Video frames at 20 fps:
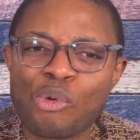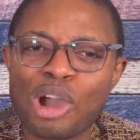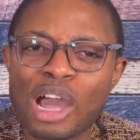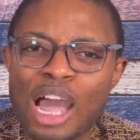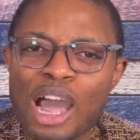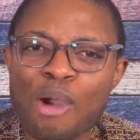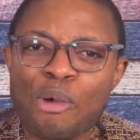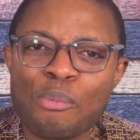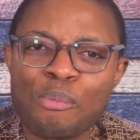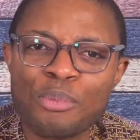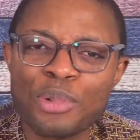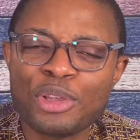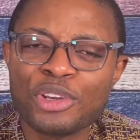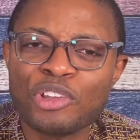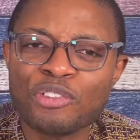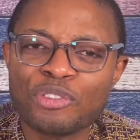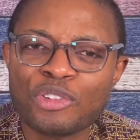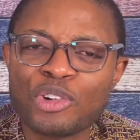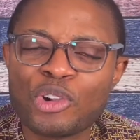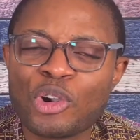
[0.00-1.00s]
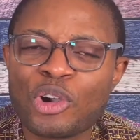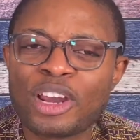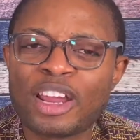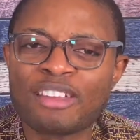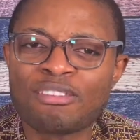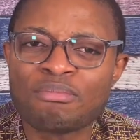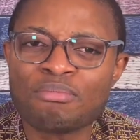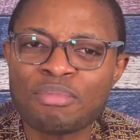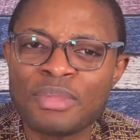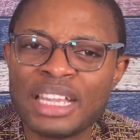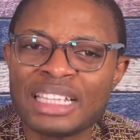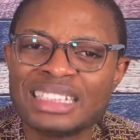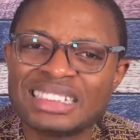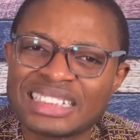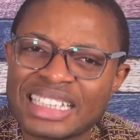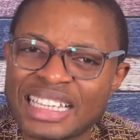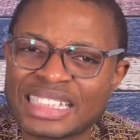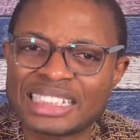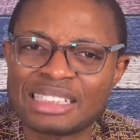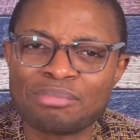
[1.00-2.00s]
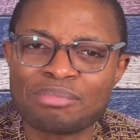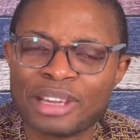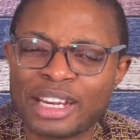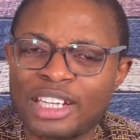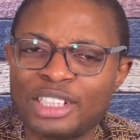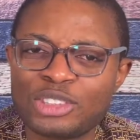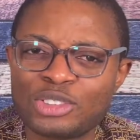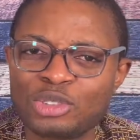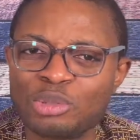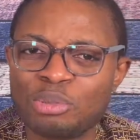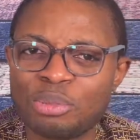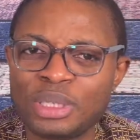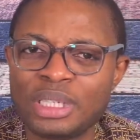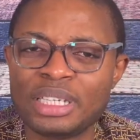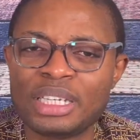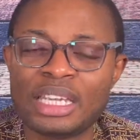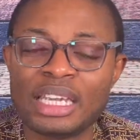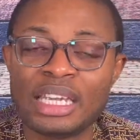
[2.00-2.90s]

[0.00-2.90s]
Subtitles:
how beautiful God has made sex in marriage to be.